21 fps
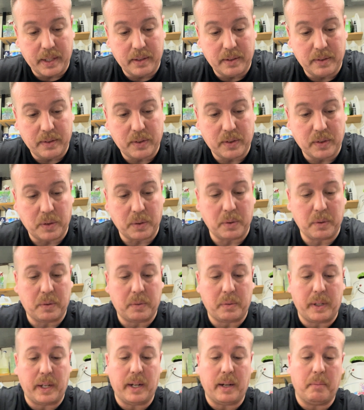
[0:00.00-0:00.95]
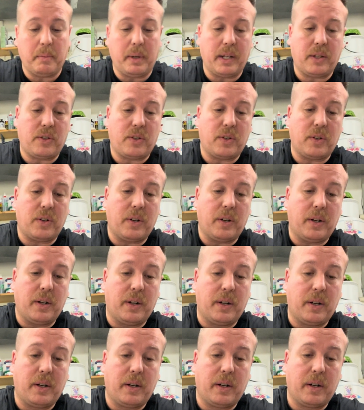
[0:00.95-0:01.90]
So yeah, make sure
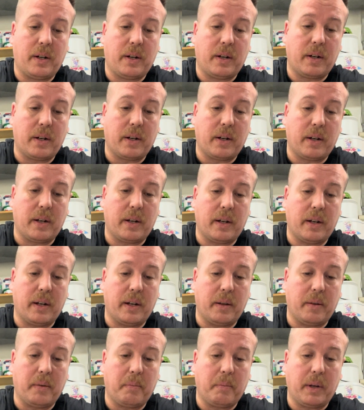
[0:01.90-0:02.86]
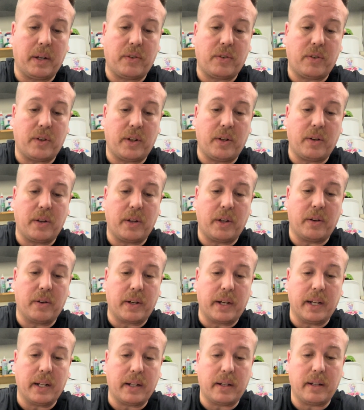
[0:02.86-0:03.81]
you
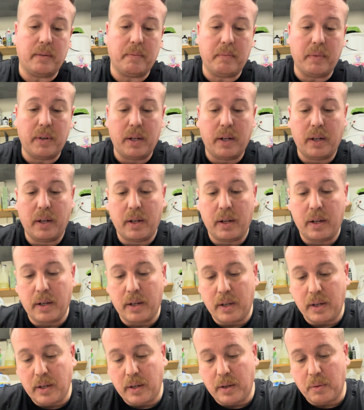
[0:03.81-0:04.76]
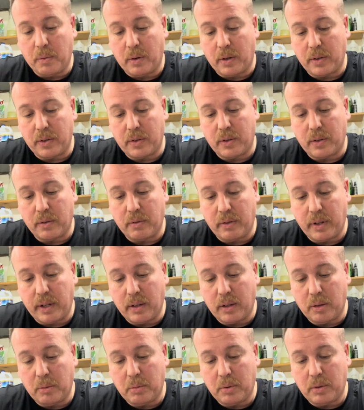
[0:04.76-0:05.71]
get them while they're
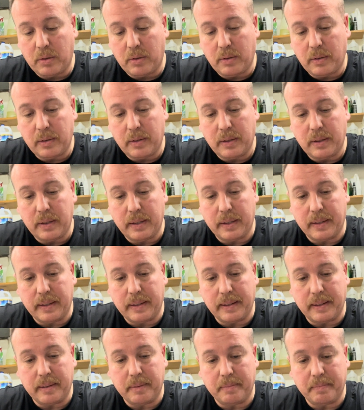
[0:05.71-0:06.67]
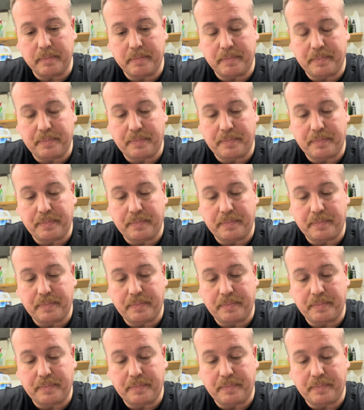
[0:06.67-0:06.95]
available, and